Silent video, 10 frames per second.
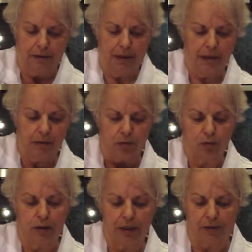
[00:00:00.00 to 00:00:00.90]
that is
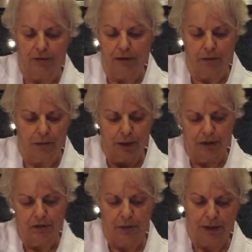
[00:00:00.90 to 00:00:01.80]
wonderful,
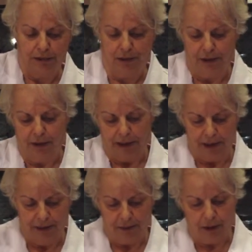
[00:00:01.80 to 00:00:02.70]
wonderful, wonderful.
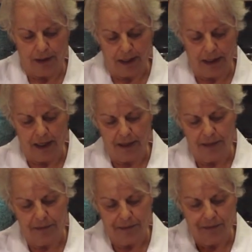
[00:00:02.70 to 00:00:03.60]
Let me try
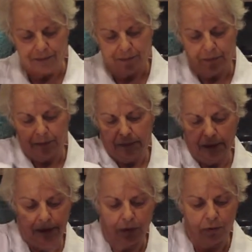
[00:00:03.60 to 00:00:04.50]
again.
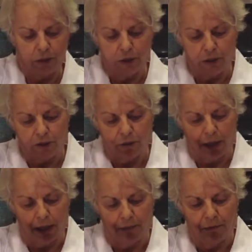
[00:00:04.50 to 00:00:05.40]
It's always good to
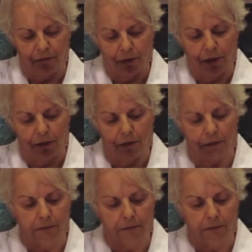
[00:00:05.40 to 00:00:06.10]
try before you.